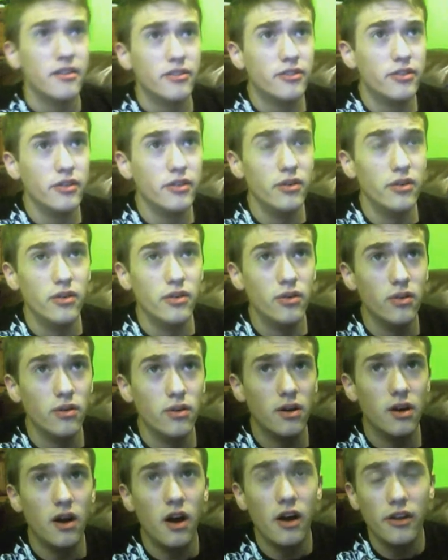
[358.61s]

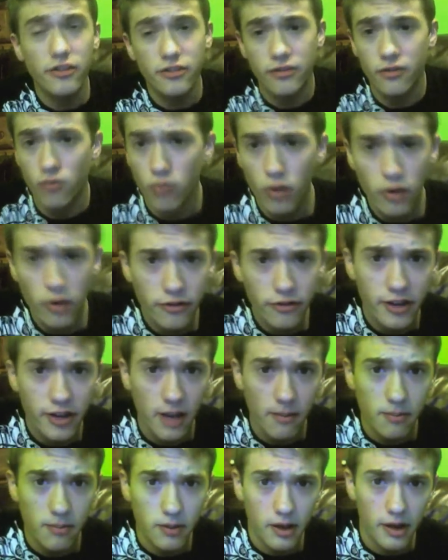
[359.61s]
to us
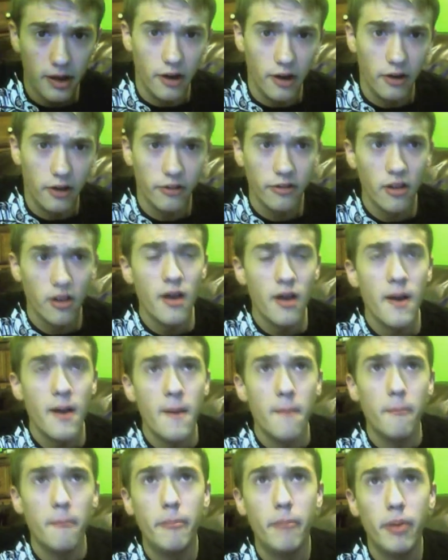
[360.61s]
RuneScape players,
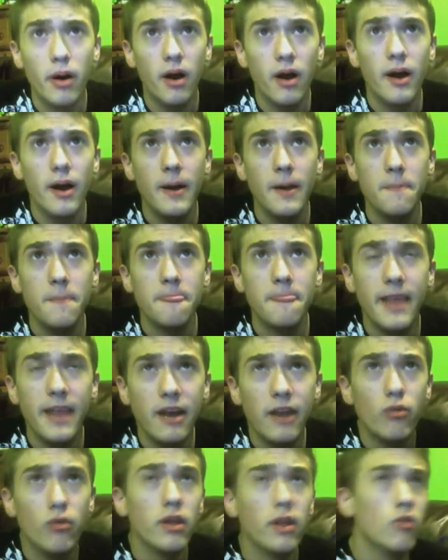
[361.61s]
but they
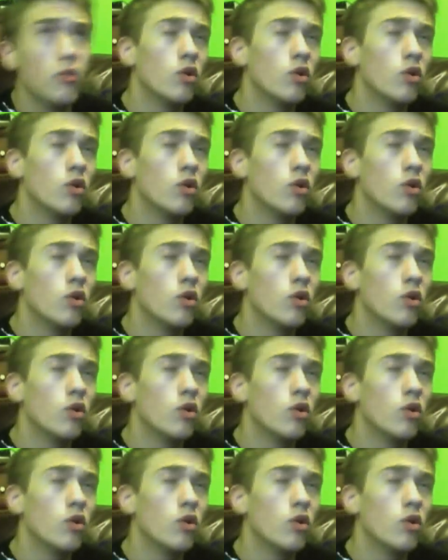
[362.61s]
didn't really